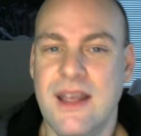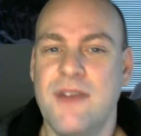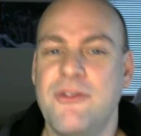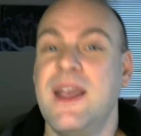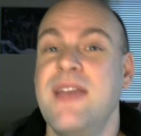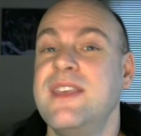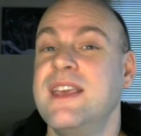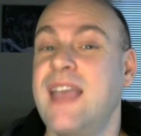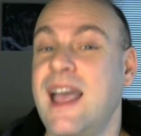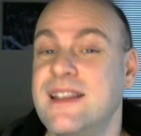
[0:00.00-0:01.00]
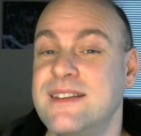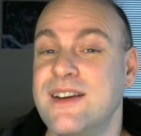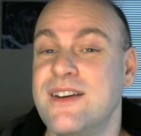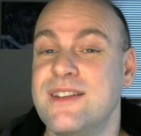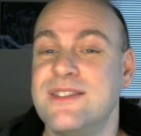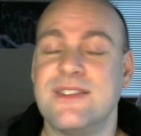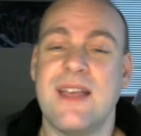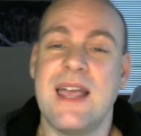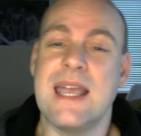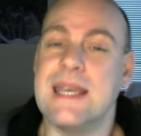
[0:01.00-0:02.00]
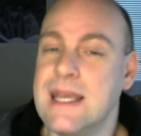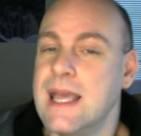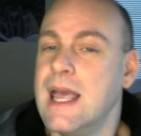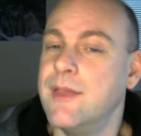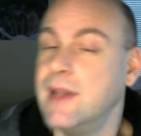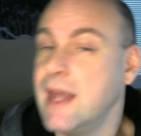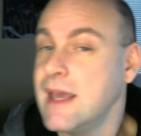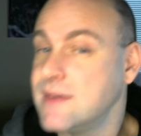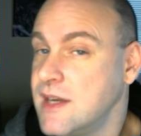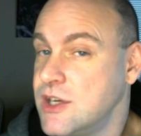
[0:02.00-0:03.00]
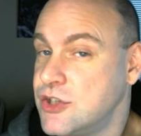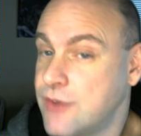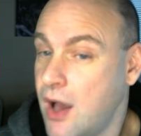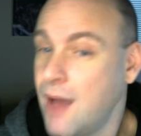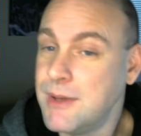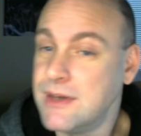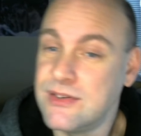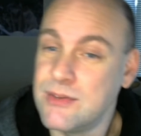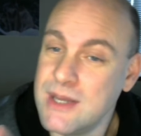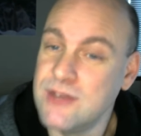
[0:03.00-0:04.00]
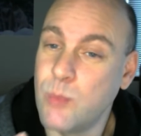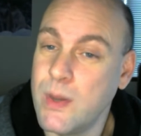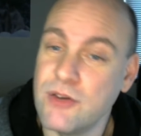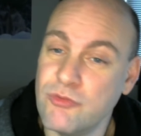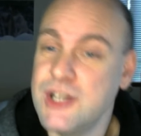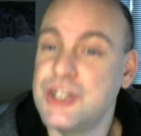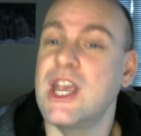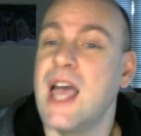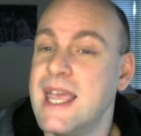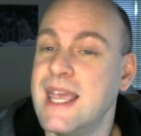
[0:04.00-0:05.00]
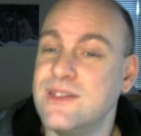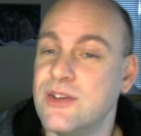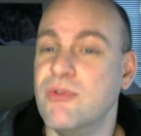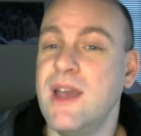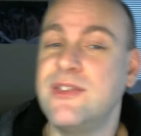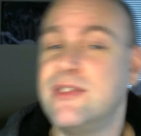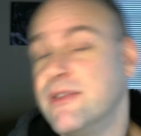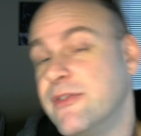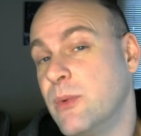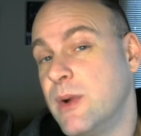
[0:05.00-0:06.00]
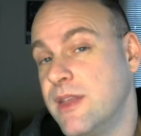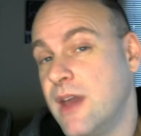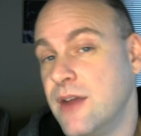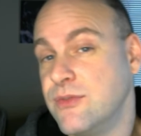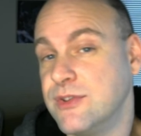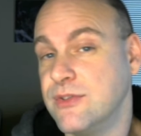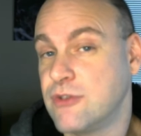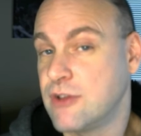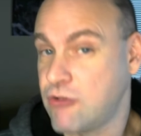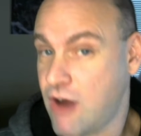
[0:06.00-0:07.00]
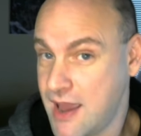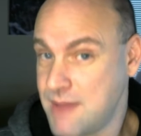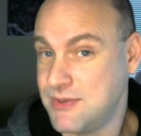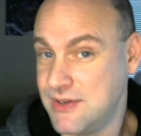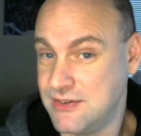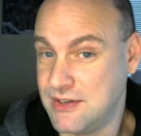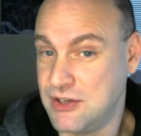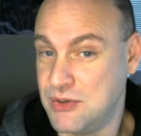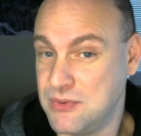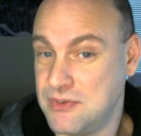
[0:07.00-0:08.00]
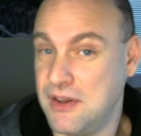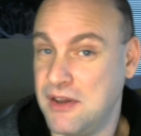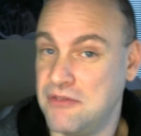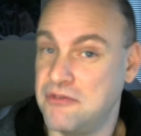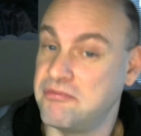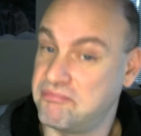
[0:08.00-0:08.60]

Forget the egalitarian society. The last stage of communism is when a rich guy gets arrested for one of the hundreds of crimes he's accused of.